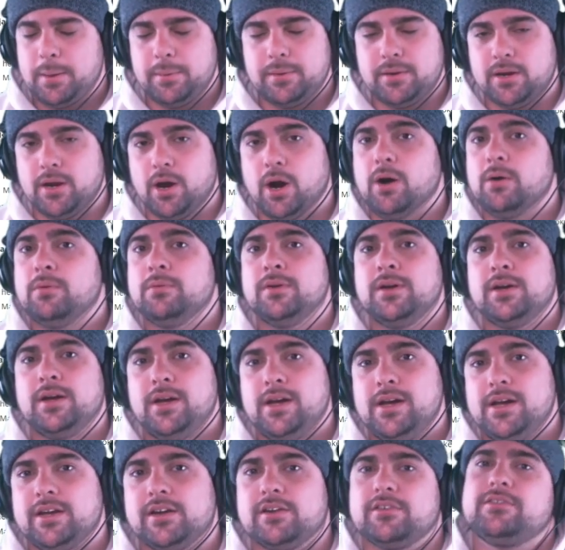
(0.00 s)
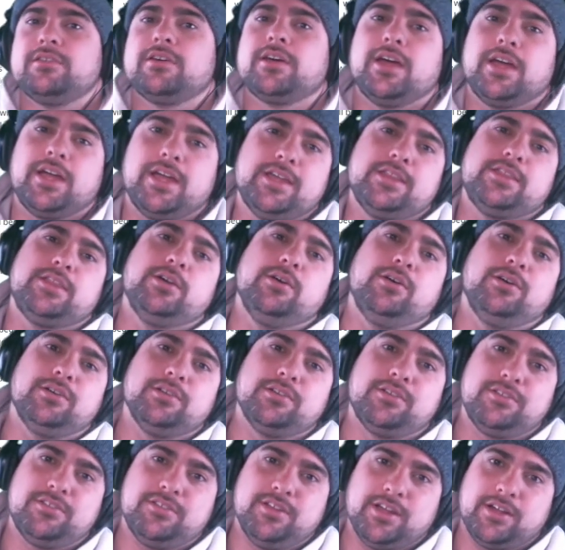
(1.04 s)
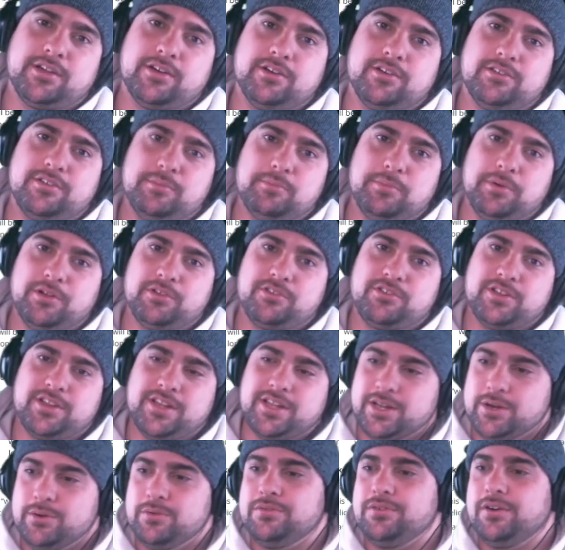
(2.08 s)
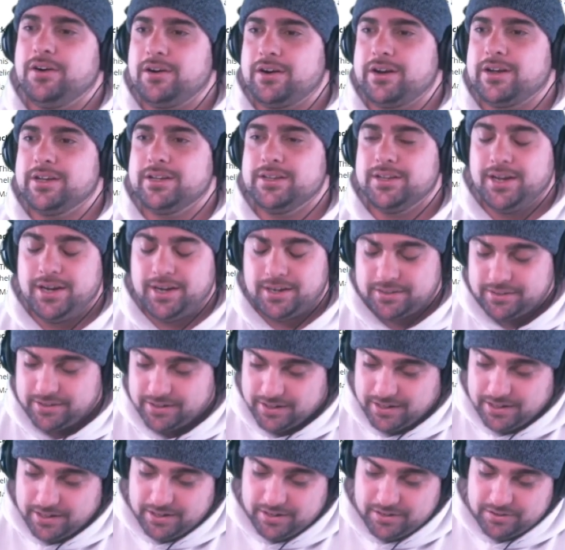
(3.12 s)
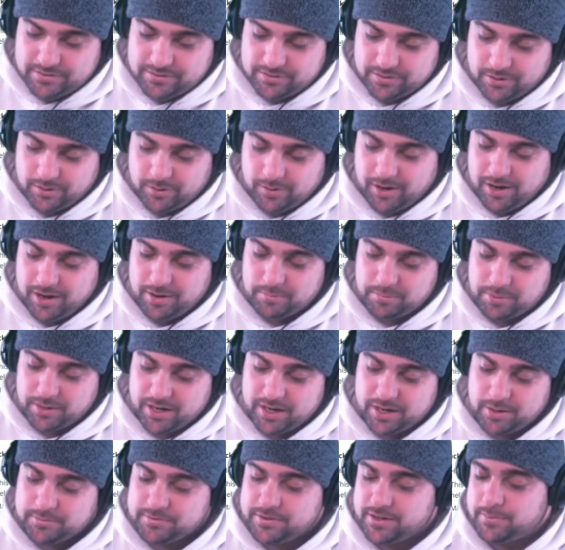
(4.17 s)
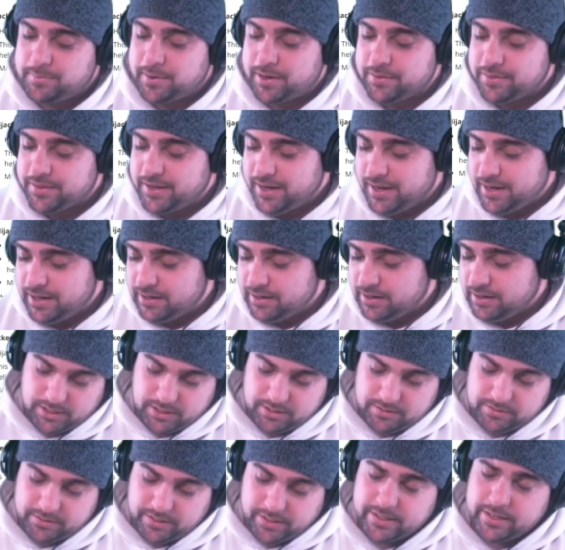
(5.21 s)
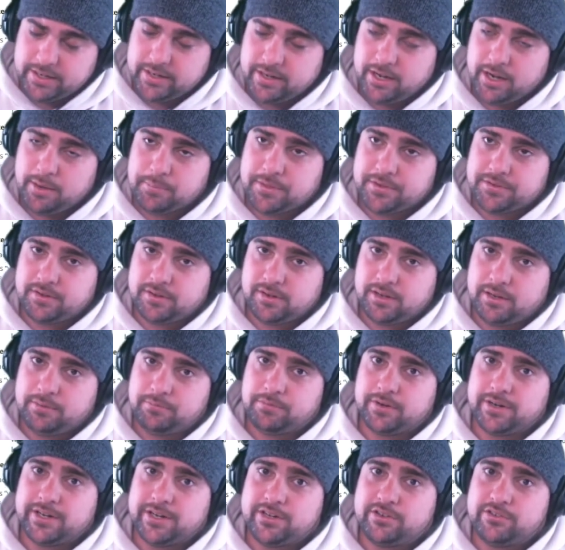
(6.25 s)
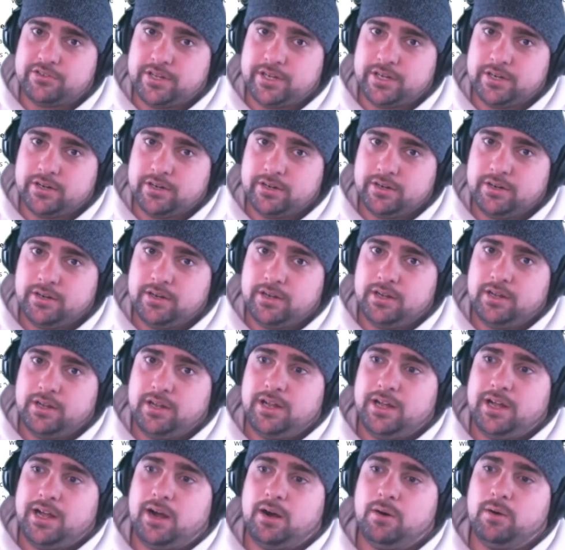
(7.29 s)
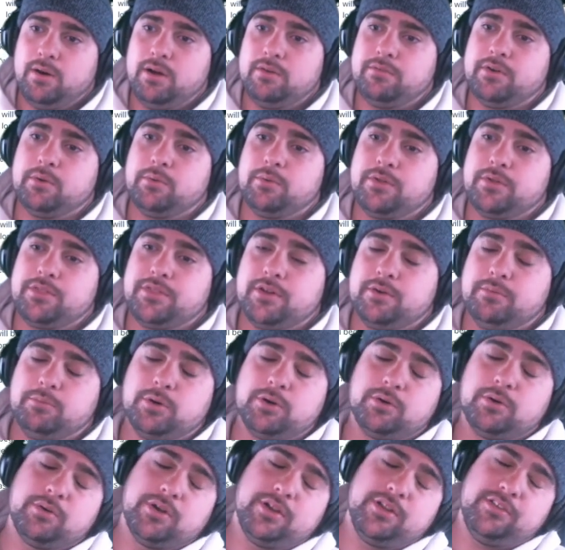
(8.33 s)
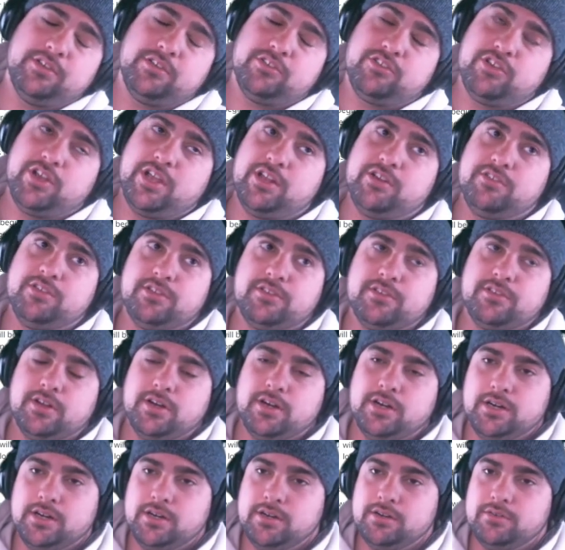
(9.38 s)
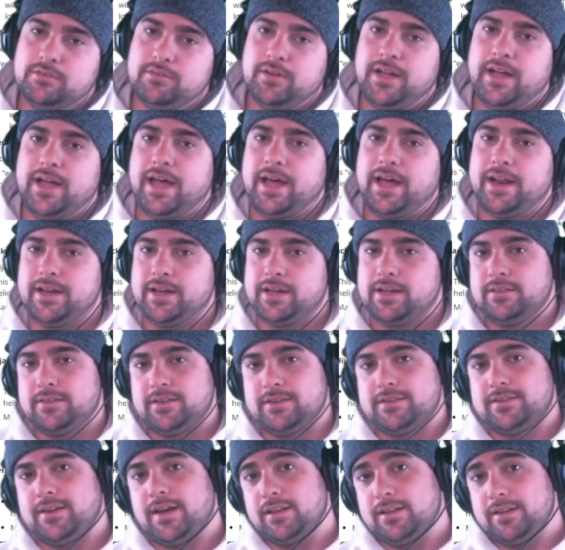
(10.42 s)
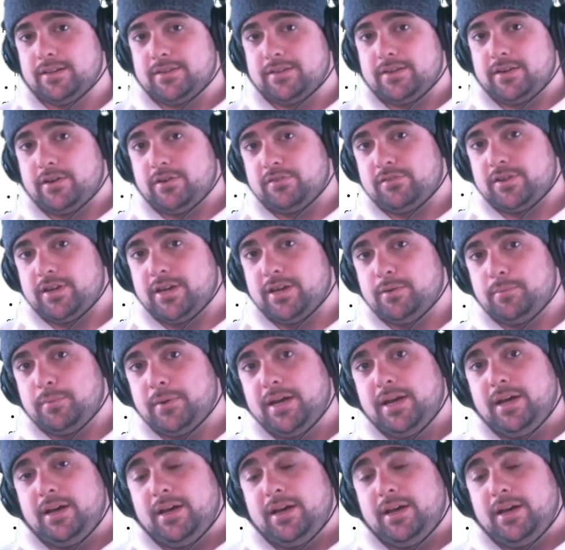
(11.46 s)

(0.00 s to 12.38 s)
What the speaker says: No, you're still going to get the old stickers and bullshit that you've already unlocked. So I'm pretty upset about that. They did up the time for each tier. However, with their more recent changes of adding the daily tier skip,